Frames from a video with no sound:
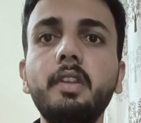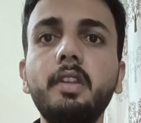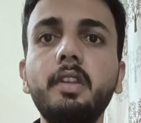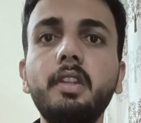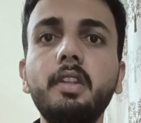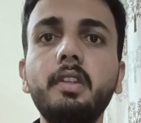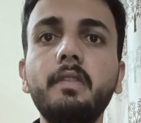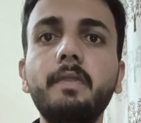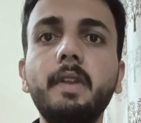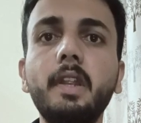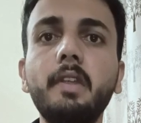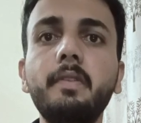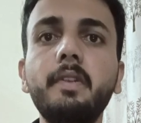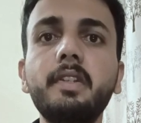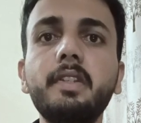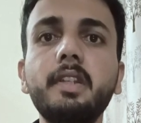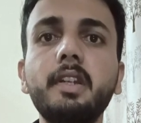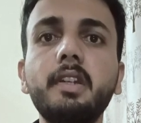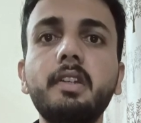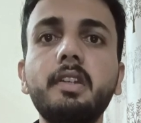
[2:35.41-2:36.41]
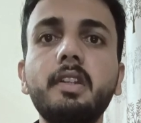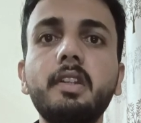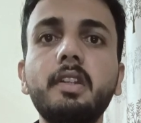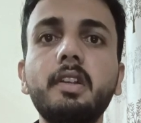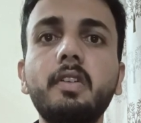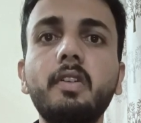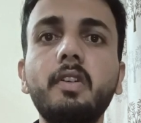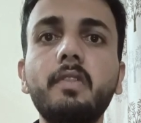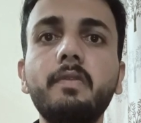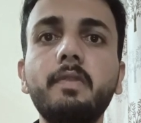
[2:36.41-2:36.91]
In the private sector, the
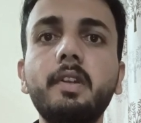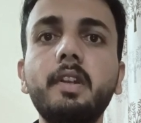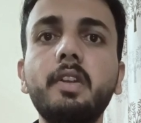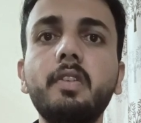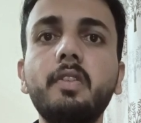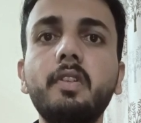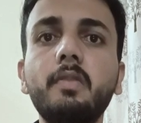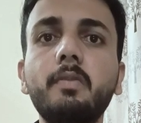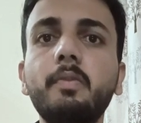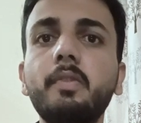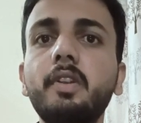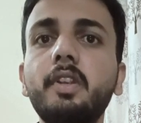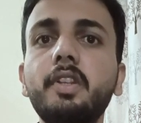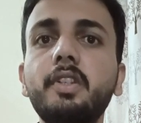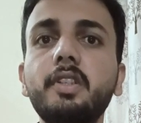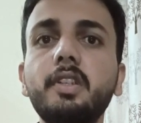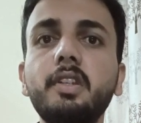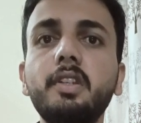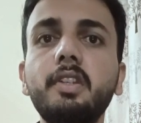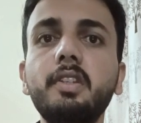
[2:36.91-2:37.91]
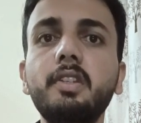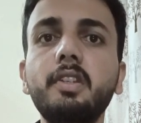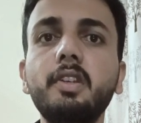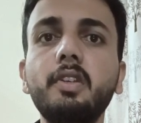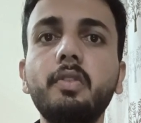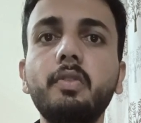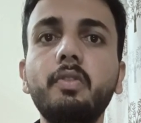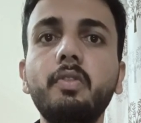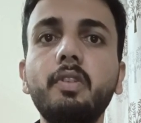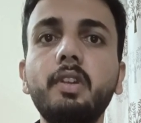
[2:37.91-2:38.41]
corporate corporation is
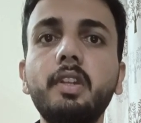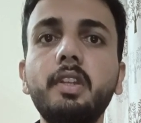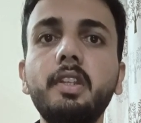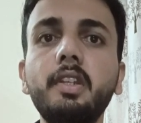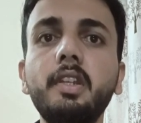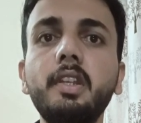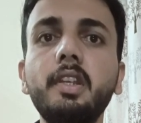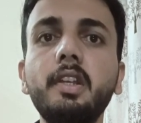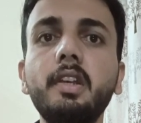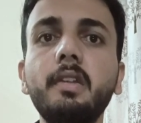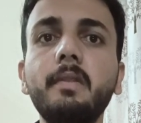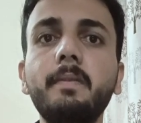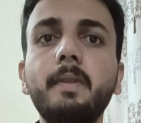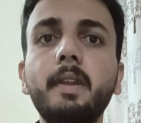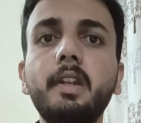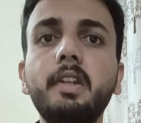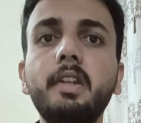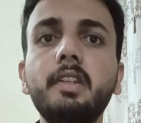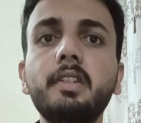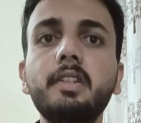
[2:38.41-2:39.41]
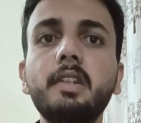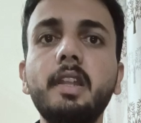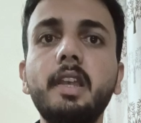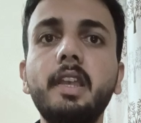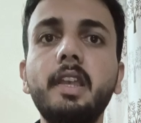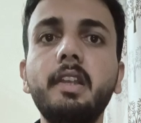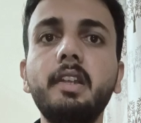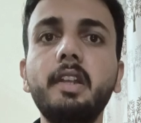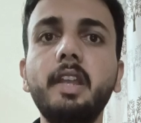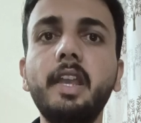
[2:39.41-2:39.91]
included in legal practice
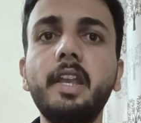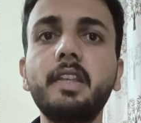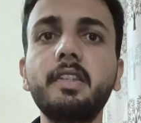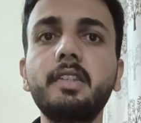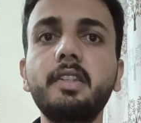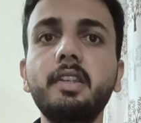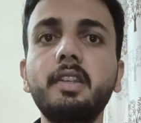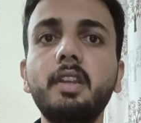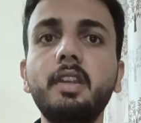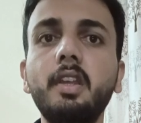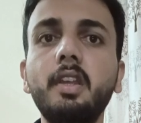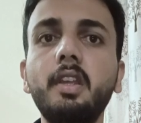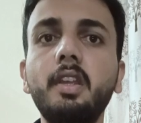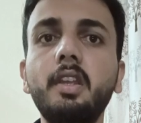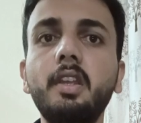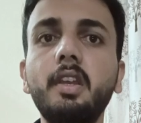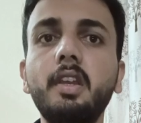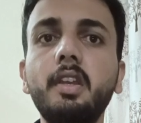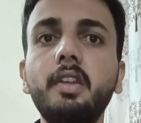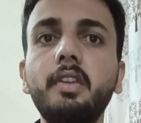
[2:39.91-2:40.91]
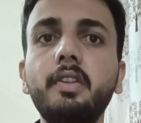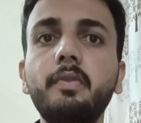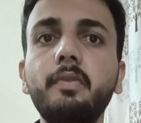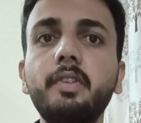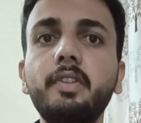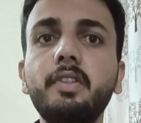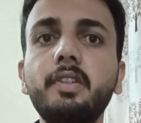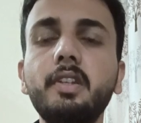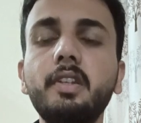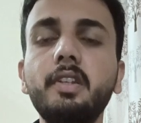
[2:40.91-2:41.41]
like tax
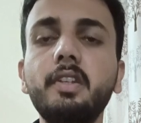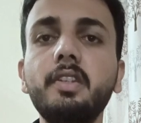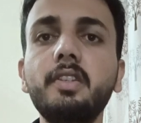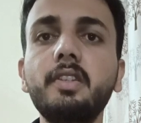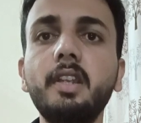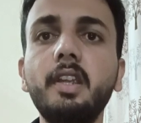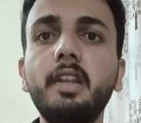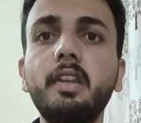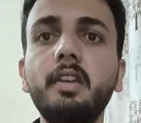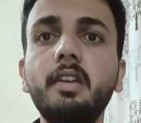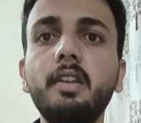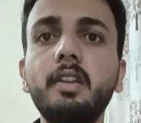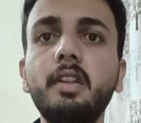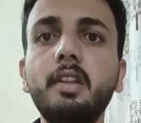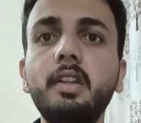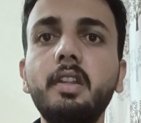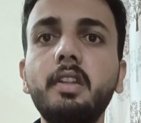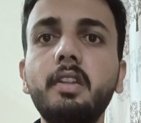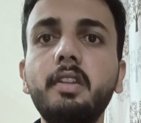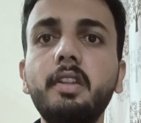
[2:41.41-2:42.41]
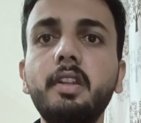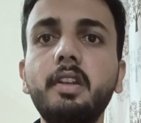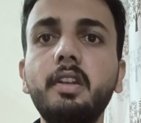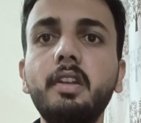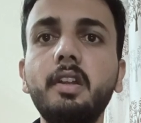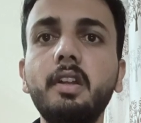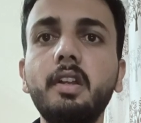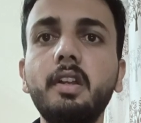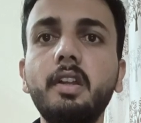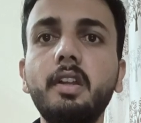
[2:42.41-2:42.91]
invasion, insider, then
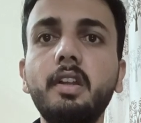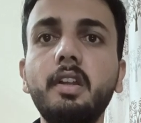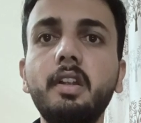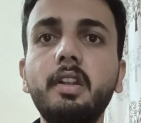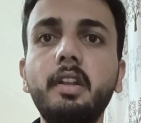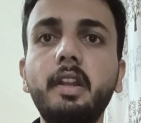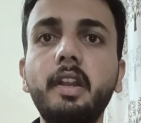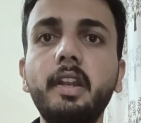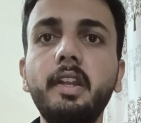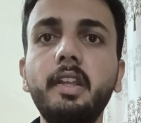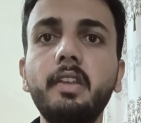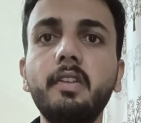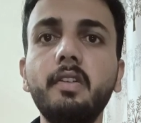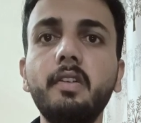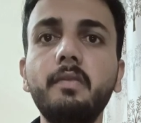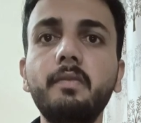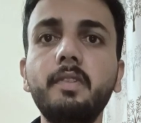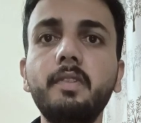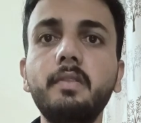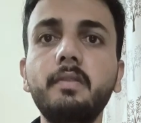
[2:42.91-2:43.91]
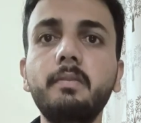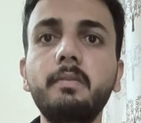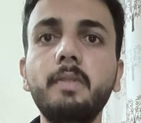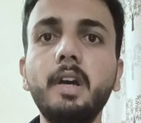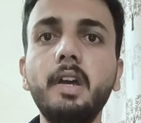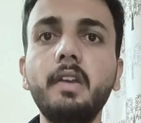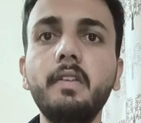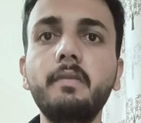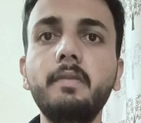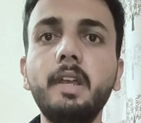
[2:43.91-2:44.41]
trading of the
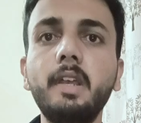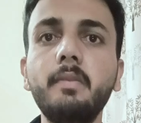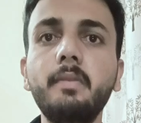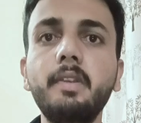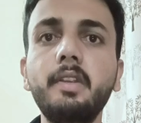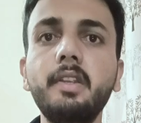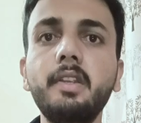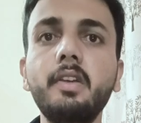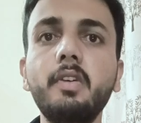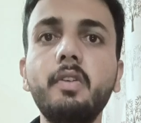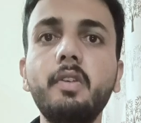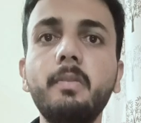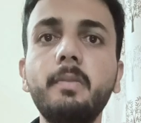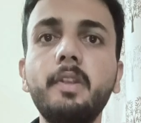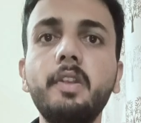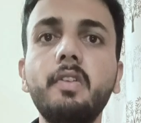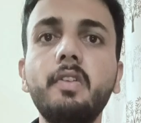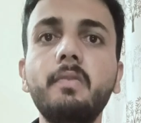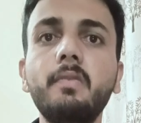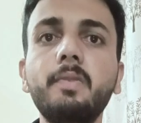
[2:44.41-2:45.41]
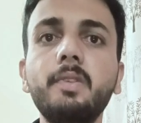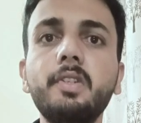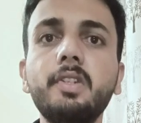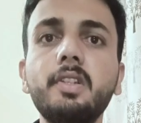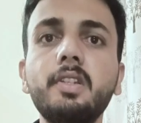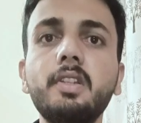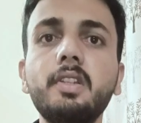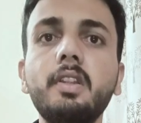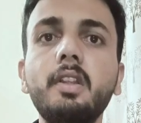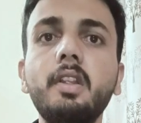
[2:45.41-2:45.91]
bribery, government
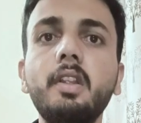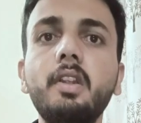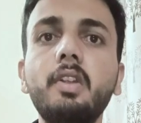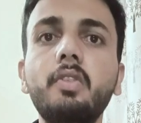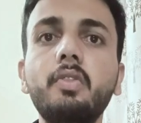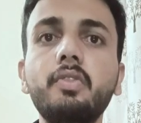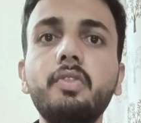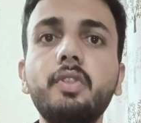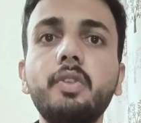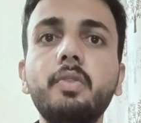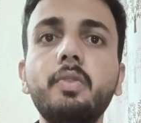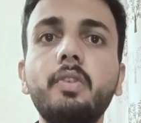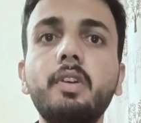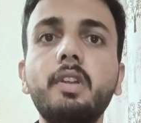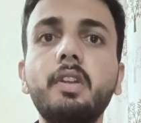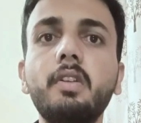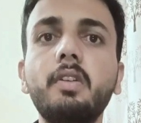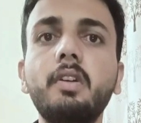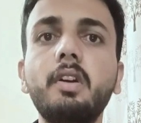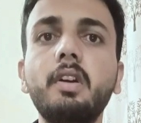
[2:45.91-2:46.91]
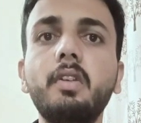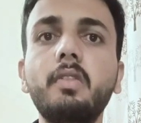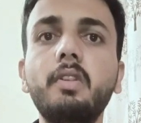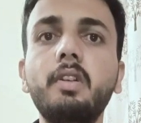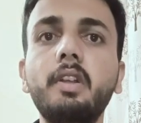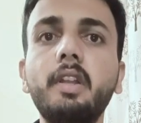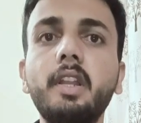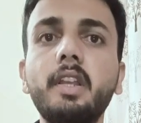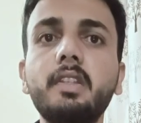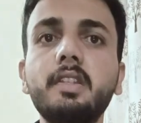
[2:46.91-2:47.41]
official to secure
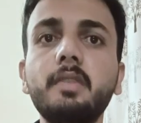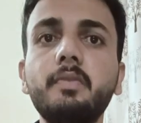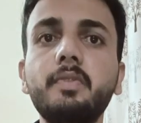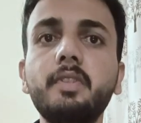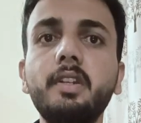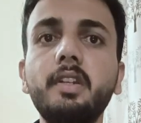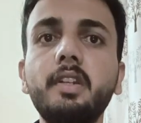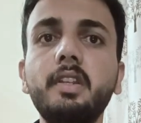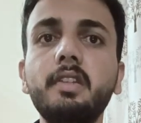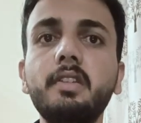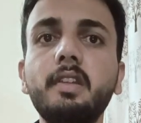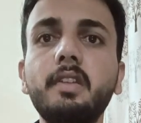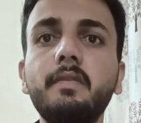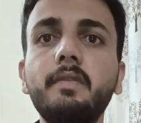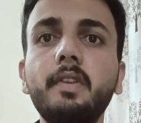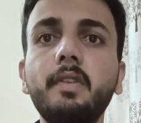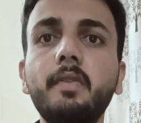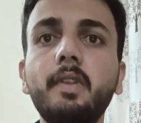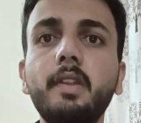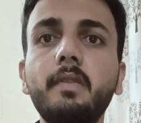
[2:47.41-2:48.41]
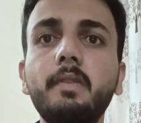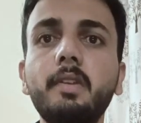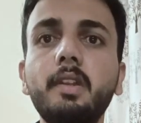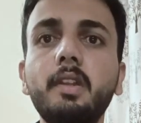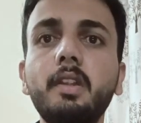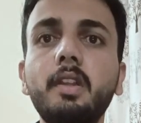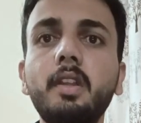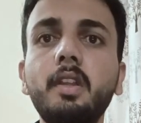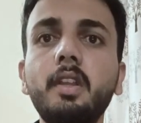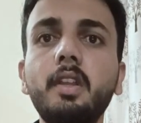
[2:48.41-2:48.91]
contract subsidies and
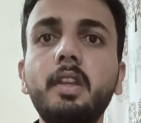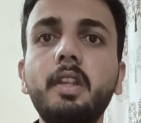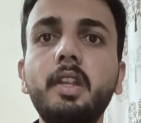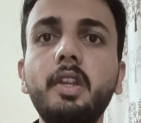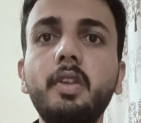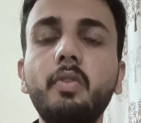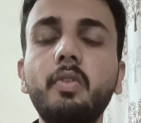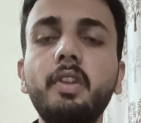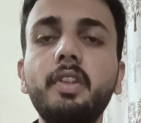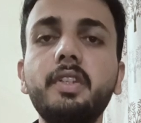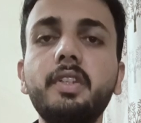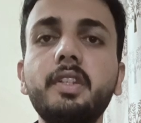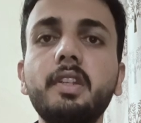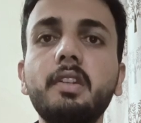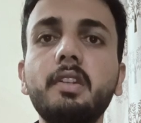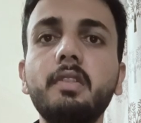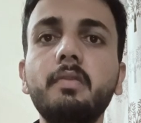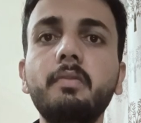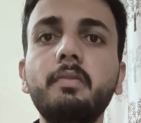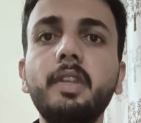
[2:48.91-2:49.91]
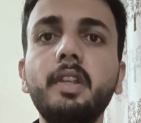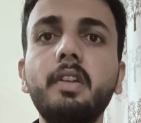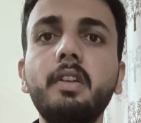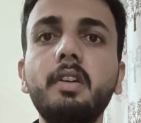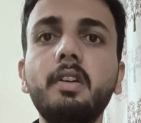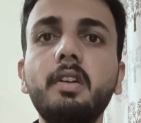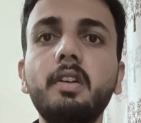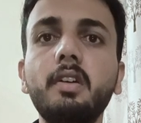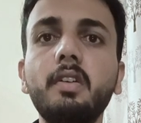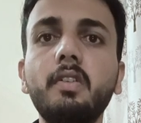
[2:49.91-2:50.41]
favorable regulation. Big
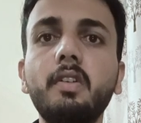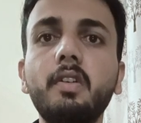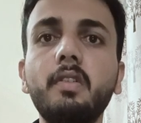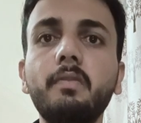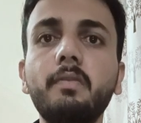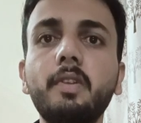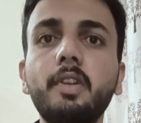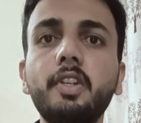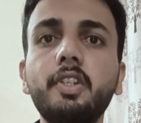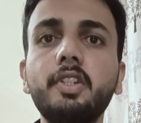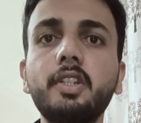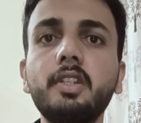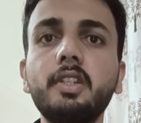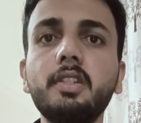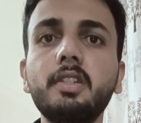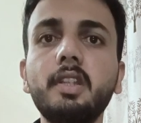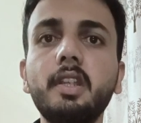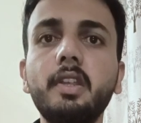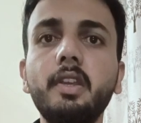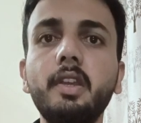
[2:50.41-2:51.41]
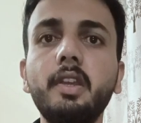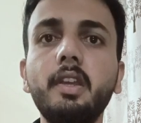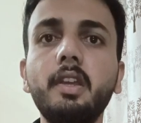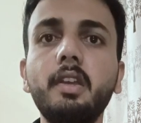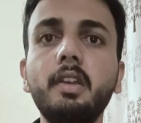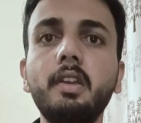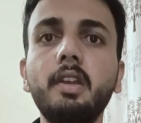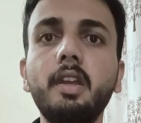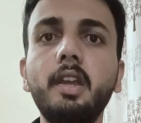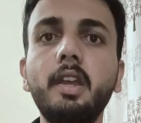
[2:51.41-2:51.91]
corporations
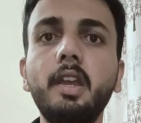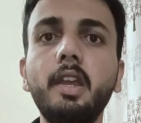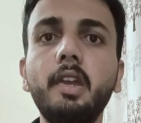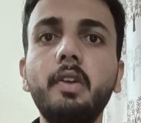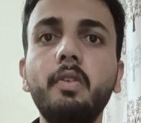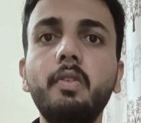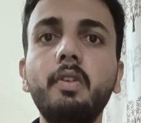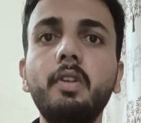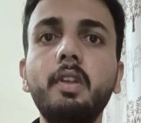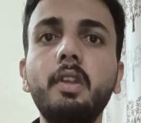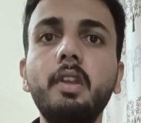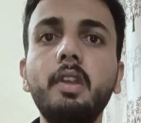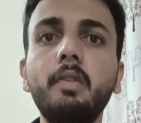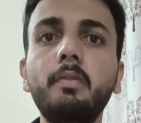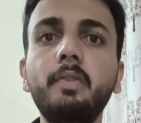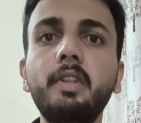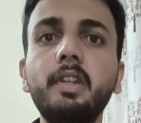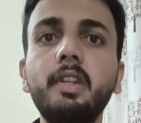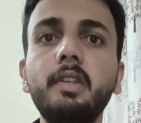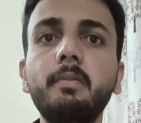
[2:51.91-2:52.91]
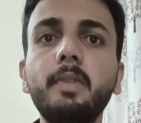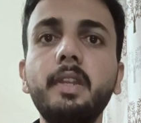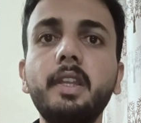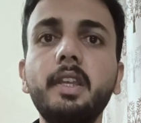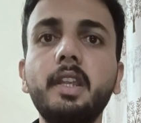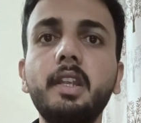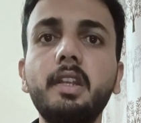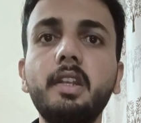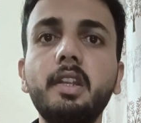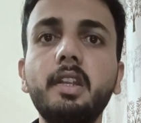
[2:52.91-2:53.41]
have been
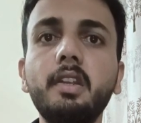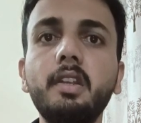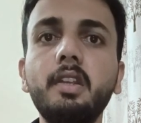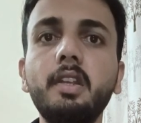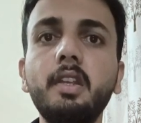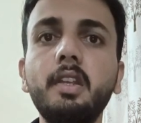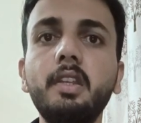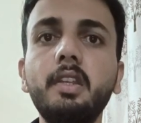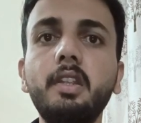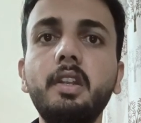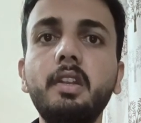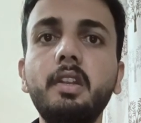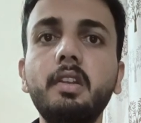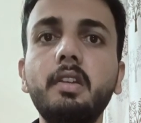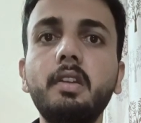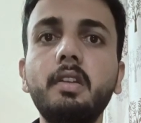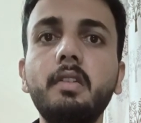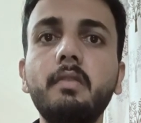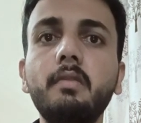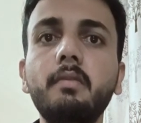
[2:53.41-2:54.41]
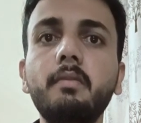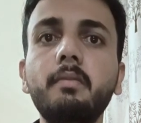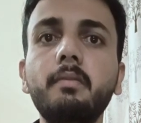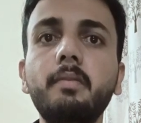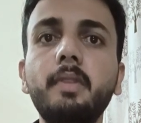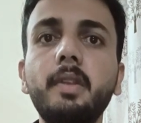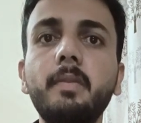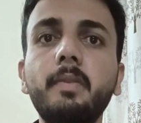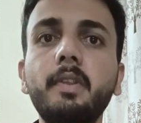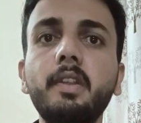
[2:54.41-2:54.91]
implicated in
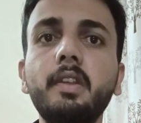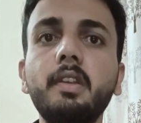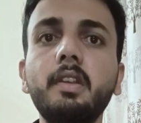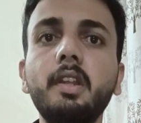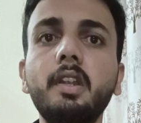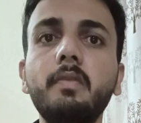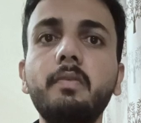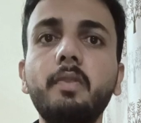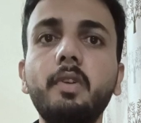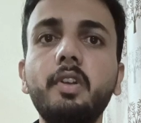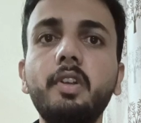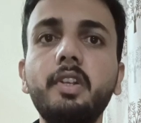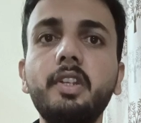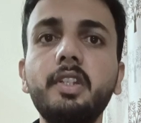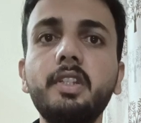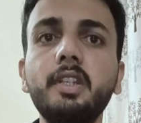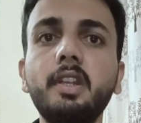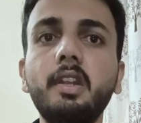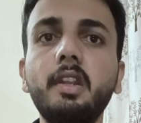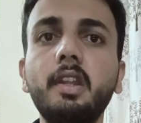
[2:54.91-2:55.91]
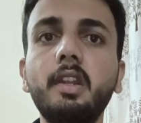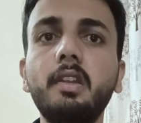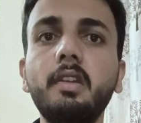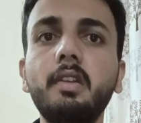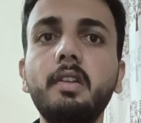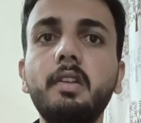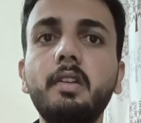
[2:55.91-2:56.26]
bribing and politician and